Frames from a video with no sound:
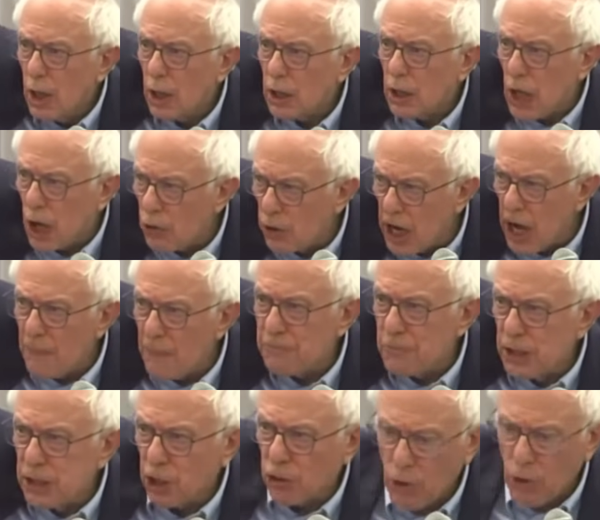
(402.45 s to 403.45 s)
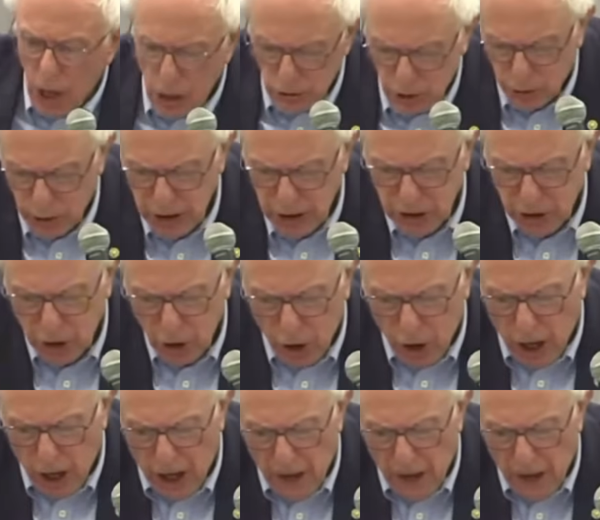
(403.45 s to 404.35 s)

going up at the grocery store.